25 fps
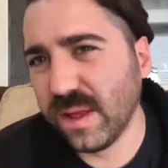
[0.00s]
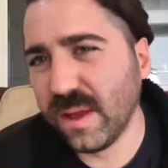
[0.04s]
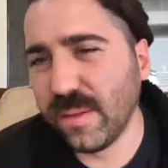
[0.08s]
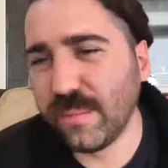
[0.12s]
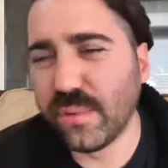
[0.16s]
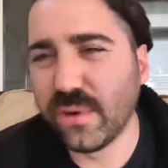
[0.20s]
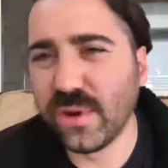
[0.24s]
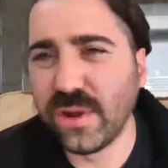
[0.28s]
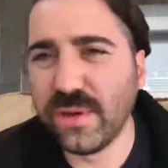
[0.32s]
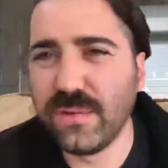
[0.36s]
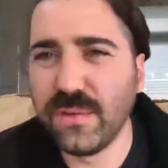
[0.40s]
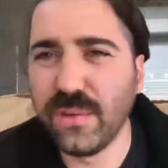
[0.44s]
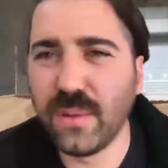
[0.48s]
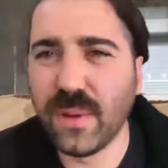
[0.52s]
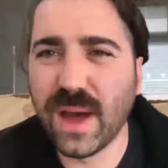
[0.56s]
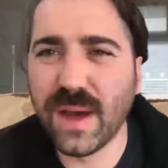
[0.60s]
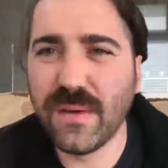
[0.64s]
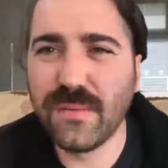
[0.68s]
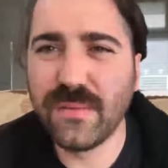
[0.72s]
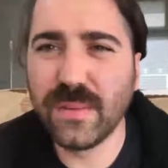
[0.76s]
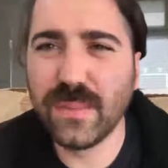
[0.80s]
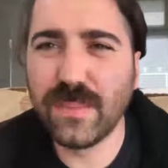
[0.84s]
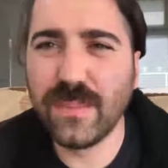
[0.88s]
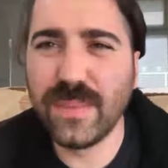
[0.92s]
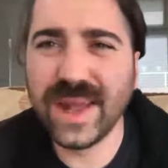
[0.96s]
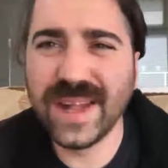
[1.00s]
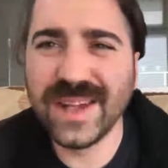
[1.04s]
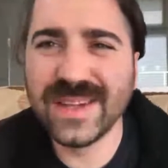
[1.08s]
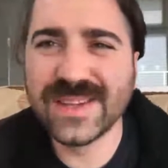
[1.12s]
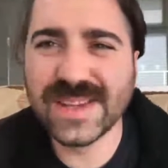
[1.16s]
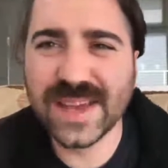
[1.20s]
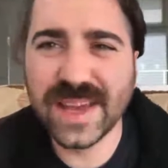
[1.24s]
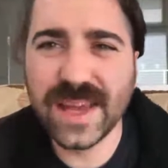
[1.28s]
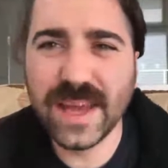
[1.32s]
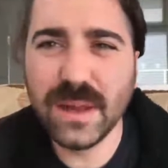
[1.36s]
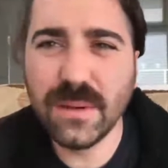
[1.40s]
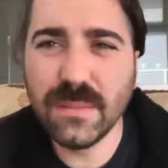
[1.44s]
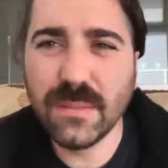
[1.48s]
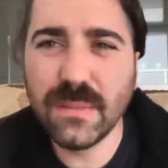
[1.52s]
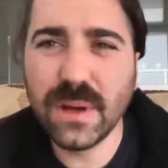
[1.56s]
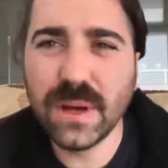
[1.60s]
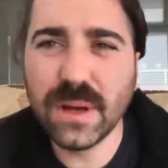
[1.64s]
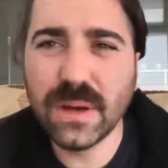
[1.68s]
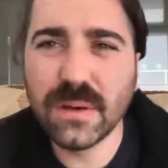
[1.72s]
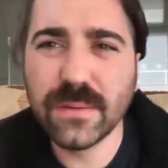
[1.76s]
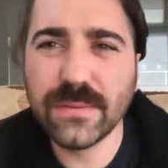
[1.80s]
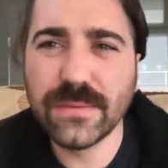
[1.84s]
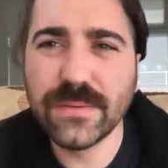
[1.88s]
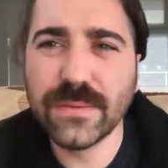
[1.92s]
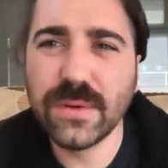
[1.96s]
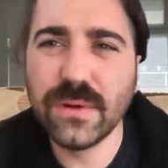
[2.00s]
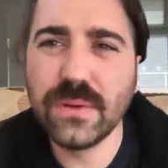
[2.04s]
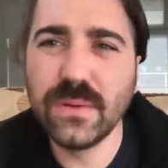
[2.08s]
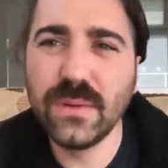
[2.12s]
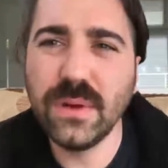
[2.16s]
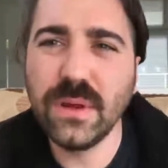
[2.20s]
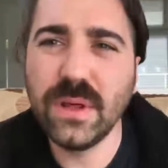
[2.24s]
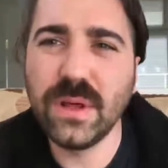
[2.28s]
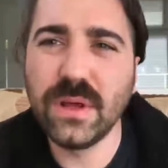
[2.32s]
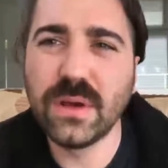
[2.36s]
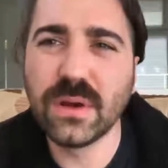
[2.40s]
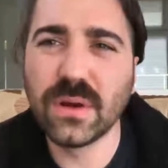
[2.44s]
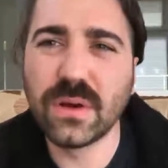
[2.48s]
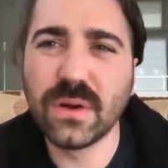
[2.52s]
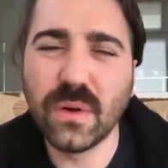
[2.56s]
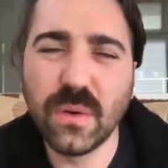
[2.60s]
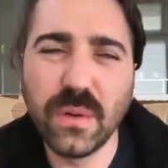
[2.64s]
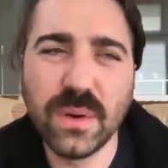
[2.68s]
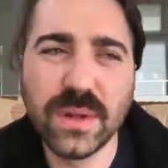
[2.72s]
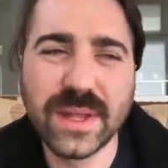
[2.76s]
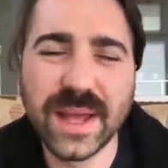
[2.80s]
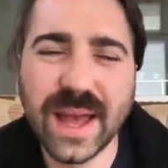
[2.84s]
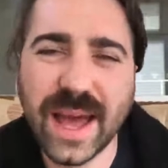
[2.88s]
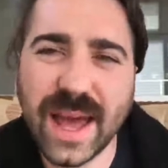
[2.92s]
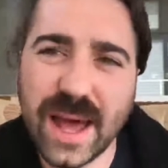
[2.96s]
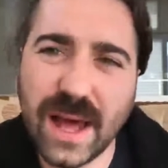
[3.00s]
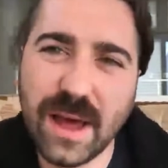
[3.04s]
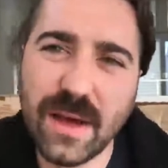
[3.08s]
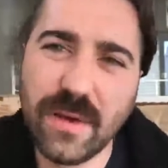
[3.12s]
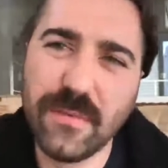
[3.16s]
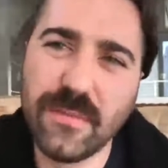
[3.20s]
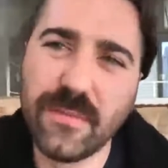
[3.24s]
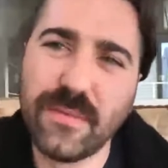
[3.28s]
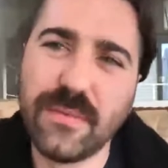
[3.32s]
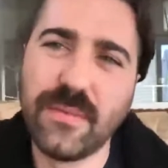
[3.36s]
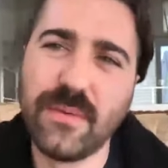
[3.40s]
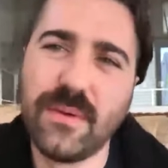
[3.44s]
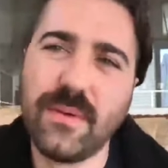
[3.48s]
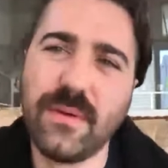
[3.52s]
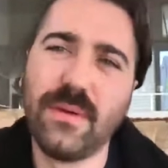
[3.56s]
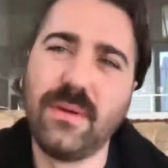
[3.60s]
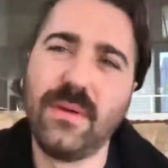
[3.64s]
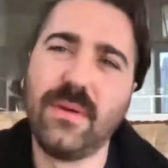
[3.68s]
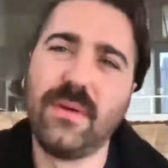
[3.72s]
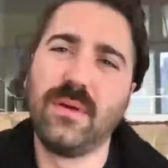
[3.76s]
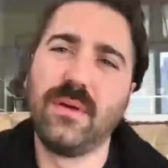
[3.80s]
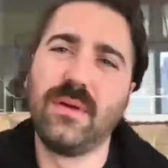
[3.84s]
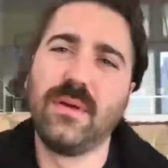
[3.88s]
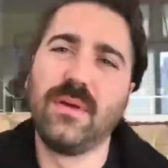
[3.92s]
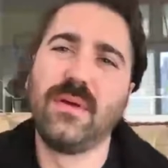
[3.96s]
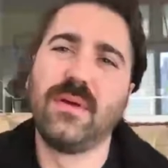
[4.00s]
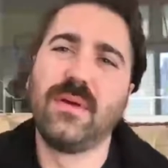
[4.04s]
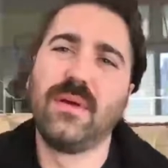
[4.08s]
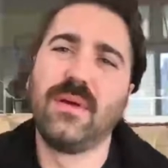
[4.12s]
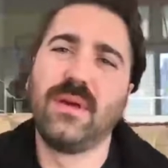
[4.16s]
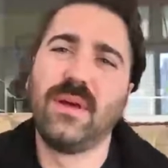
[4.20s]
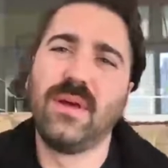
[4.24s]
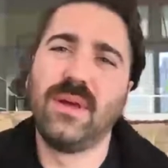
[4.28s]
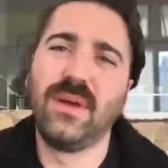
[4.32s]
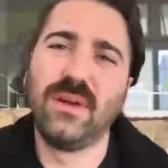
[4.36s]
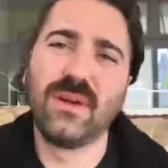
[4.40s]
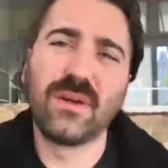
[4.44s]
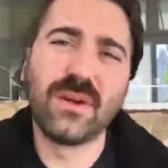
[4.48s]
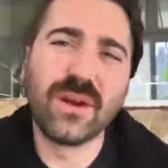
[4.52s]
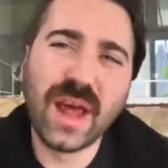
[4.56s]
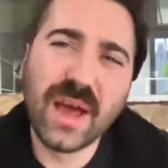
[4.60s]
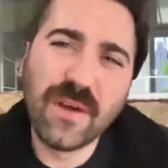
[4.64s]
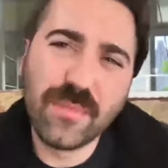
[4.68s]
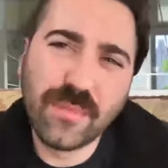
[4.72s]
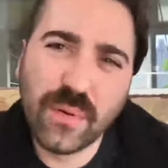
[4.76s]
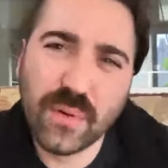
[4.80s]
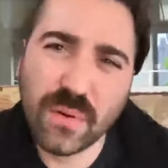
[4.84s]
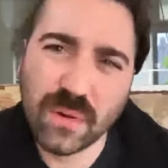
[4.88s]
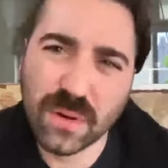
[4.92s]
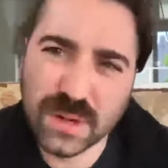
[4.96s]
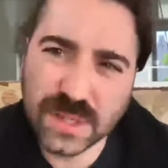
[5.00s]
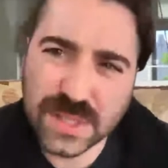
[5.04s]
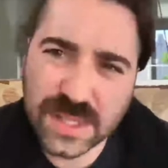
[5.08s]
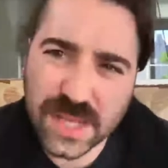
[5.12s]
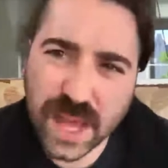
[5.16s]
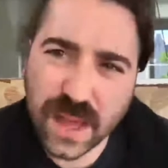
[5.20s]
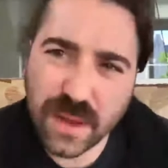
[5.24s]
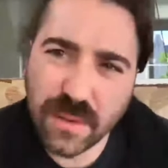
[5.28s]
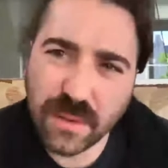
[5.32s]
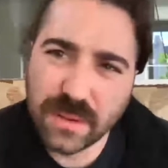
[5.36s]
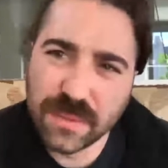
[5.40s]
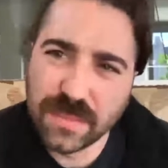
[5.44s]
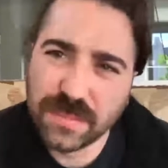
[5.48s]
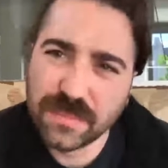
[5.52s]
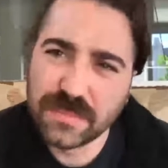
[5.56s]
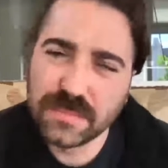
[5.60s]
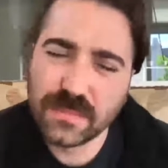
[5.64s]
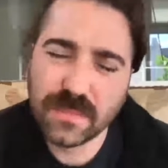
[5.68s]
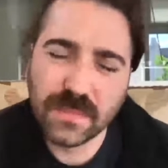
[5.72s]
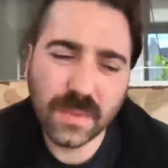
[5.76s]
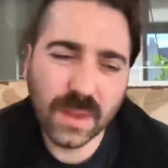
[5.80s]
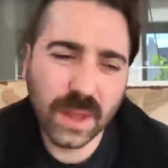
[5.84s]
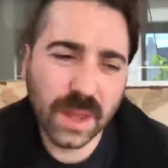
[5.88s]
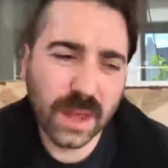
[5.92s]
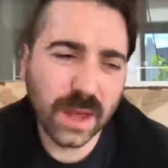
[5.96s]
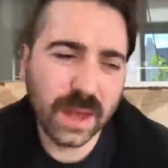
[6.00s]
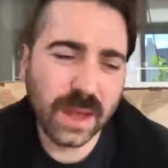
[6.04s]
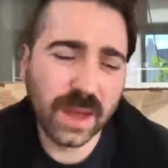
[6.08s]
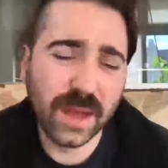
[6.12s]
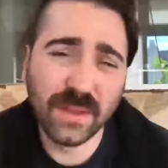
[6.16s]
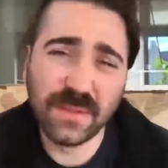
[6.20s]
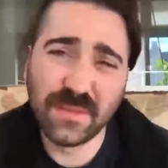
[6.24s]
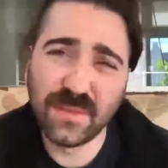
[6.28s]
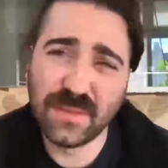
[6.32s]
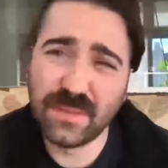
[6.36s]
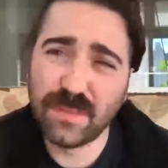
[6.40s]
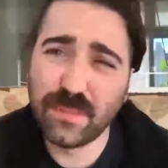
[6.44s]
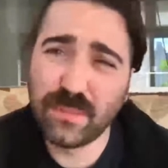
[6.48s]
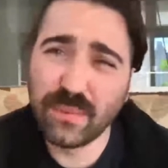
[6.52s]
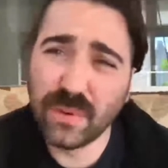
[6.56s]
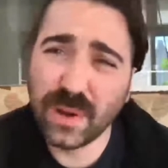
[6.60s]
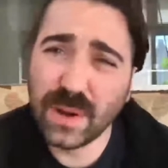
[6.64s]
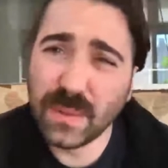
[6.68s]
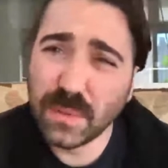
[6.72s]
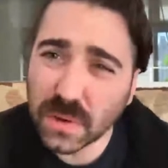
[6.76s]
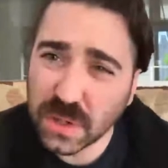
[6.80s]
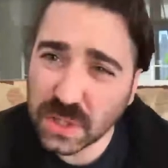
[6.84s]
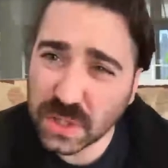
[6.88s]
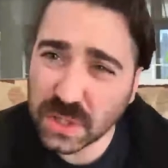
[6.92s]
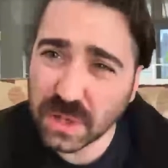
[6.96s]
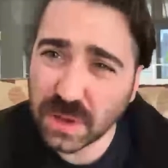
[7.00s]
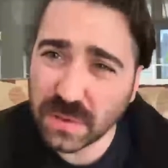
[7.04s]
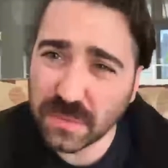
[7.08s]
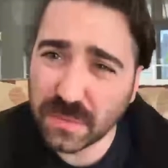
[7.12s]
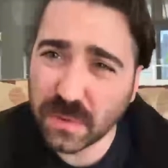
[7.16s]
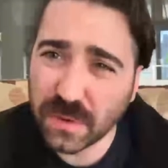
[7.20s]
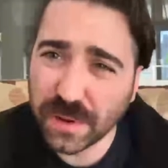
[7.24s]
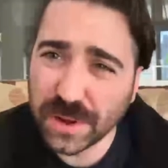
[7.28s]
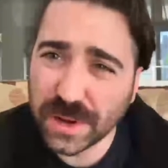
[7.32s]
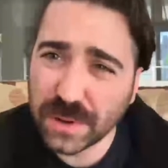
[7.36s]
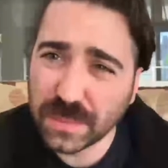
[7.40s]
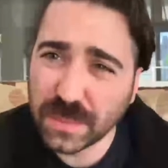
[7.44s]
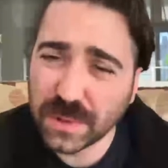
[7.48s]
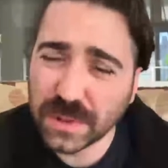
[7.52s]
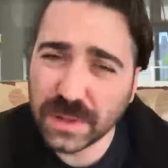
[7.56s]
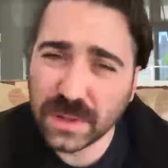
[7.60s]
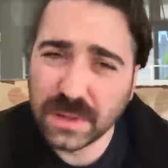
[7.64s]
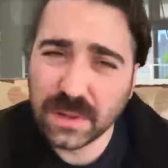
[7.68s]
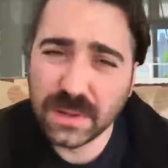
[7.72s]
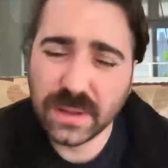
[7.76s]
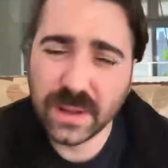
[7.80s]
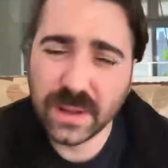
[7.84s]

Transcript: But if you have a built-in microphone, you're going to have poor sound. It's pretty much unavoidable.